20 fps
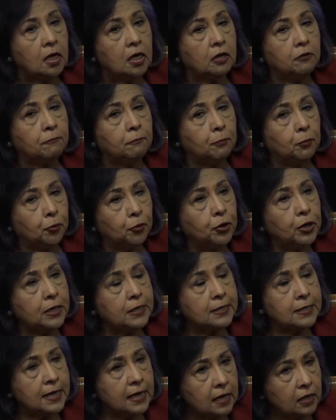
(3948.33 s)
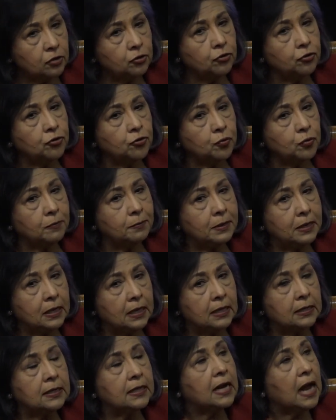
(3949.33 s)
If Bernie Sanders would have been
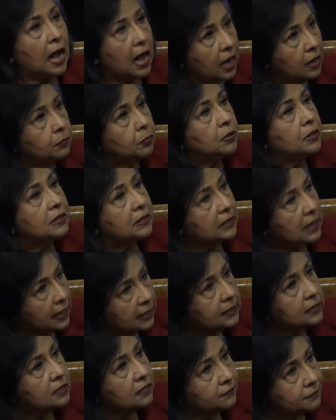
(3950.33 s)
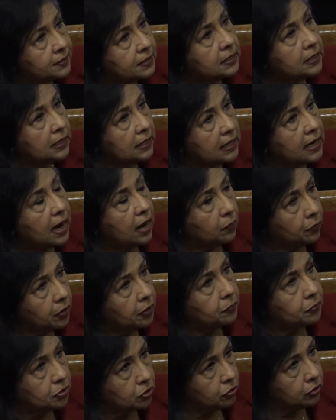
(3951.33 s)
elected, I would like to have seen how
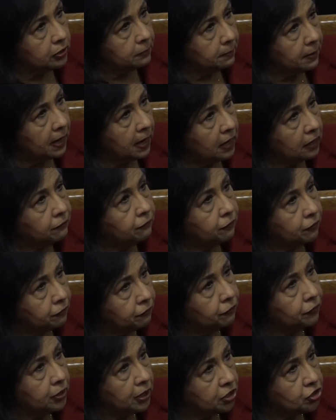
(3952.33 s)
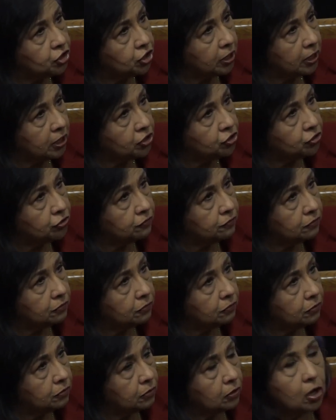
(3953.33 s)
he was going to pay for free education
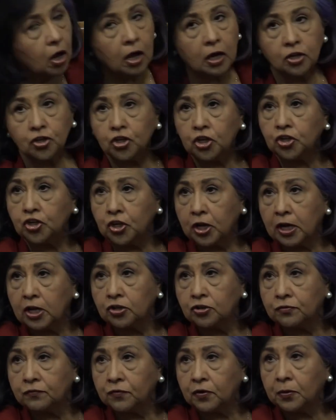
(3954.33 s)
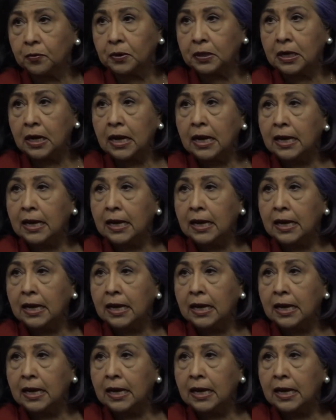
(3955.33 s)
college education very much.